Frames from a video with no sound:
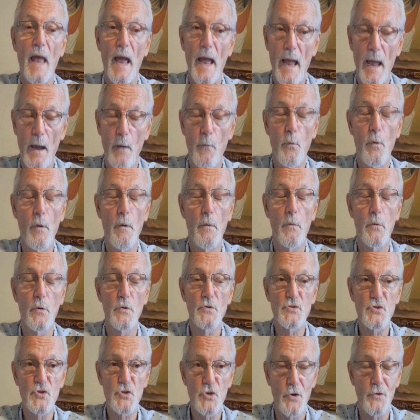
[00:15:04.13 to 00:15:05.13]
and we
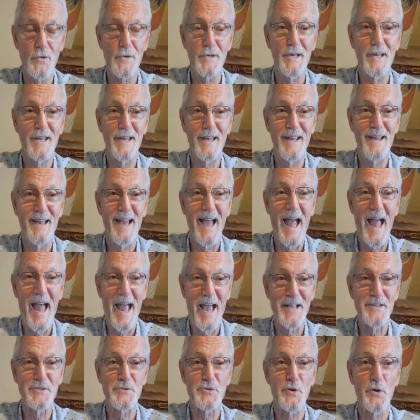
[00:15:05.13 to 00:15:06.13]
will certainly
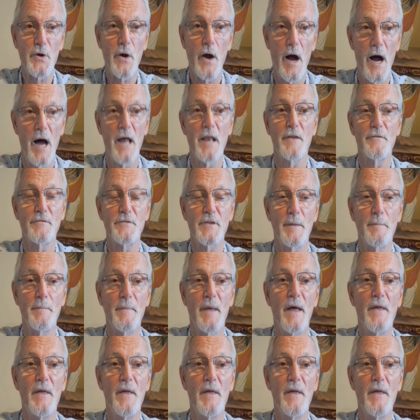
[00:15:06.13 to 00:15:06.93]
answer all of them.